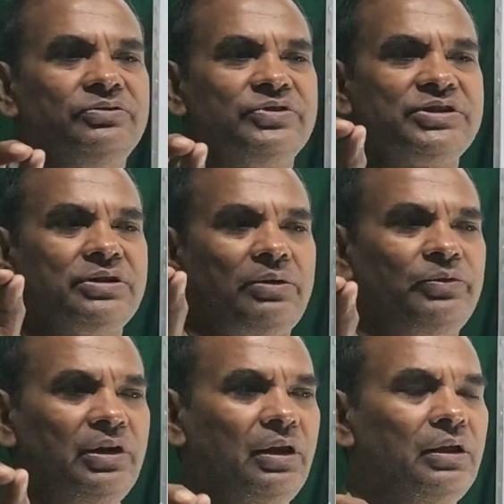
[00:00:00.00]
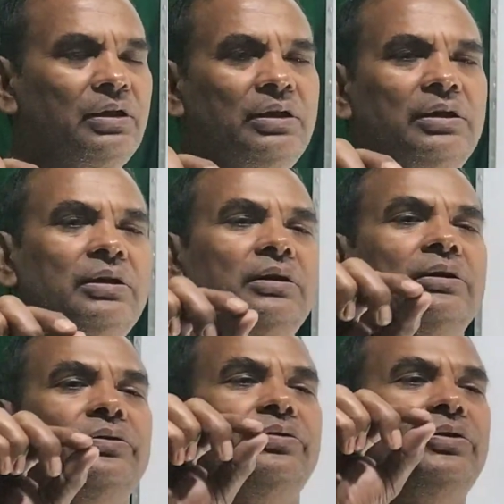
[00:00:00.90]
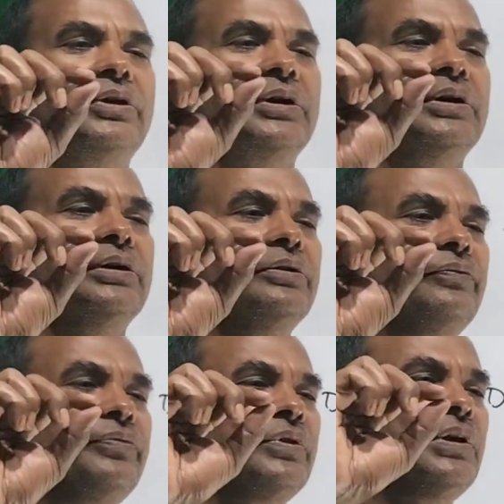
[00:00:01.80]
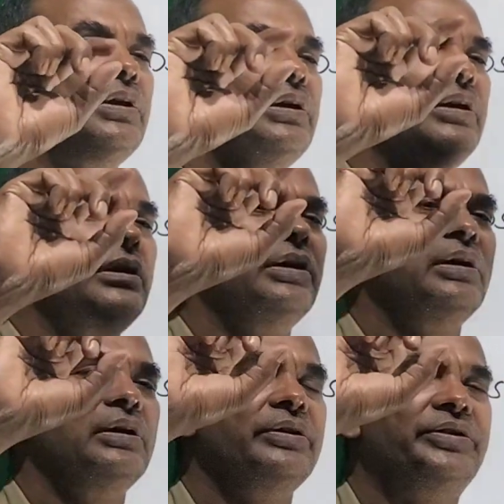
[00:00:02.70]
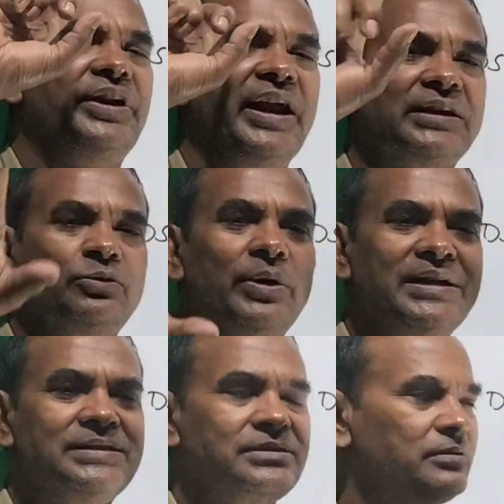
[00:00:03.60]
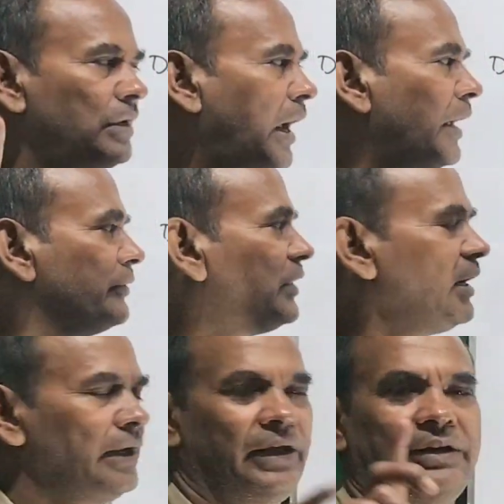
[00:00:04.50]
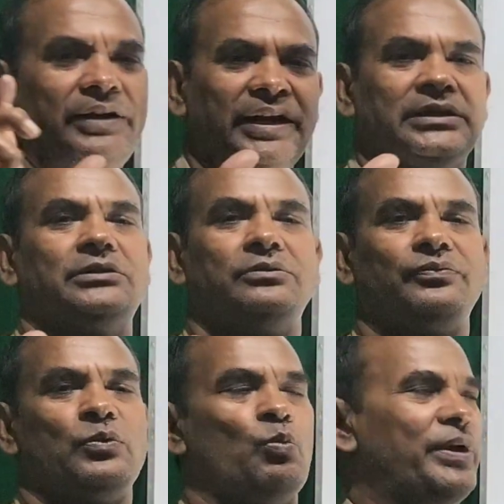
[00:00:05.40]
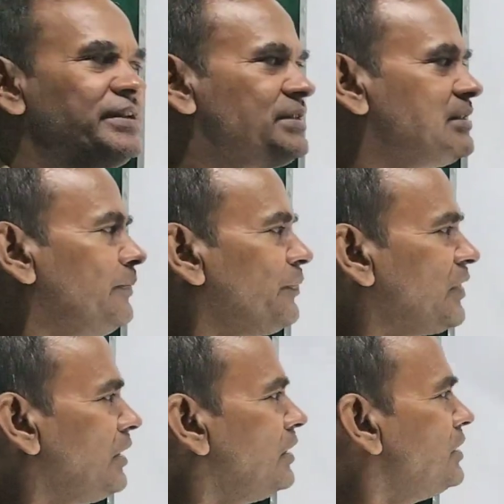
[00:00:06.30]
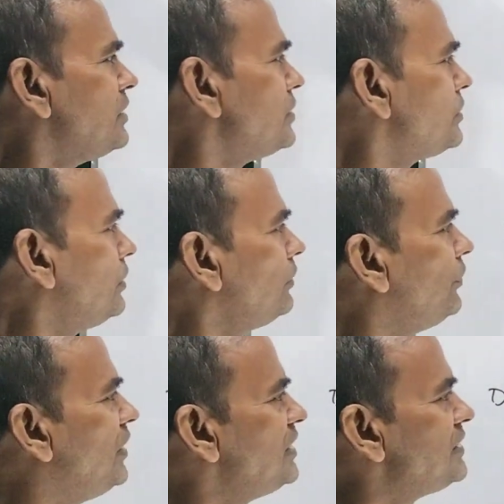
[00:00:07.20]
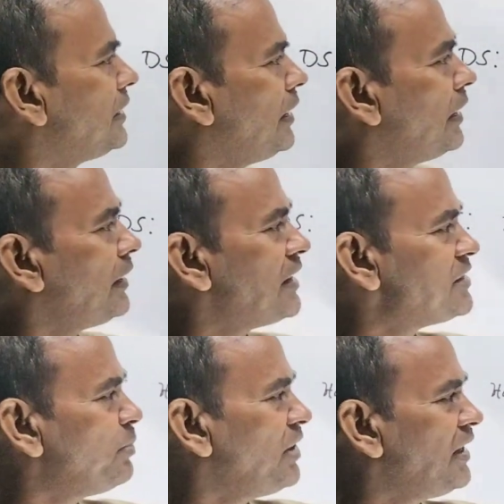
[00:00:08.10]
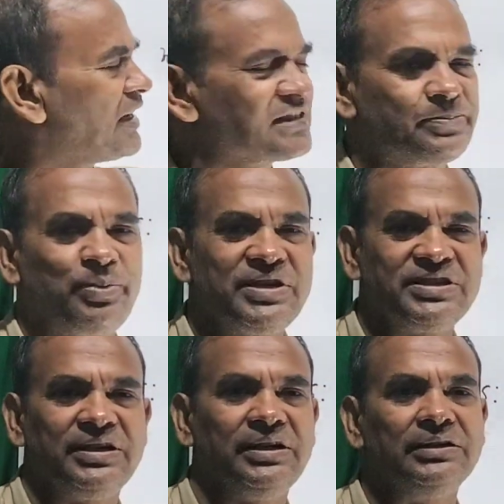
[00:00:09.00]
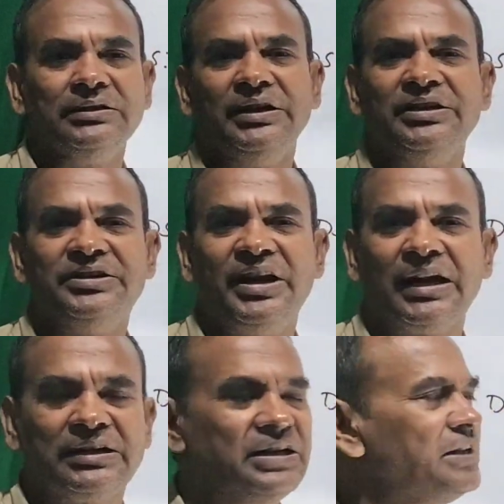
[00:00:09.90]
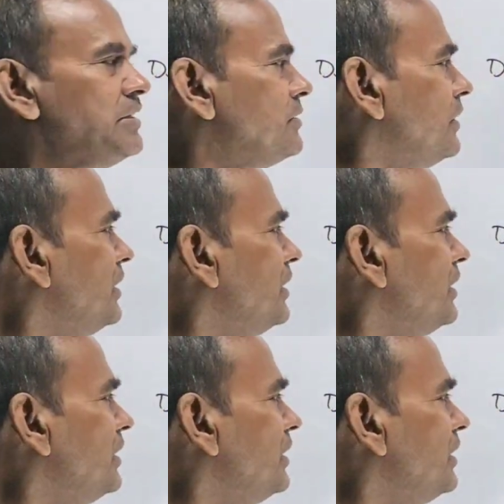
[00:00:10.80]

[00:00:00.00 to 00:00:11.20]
First of all, the direct ways and the indirect ways. So this here has been expressed here indirectly.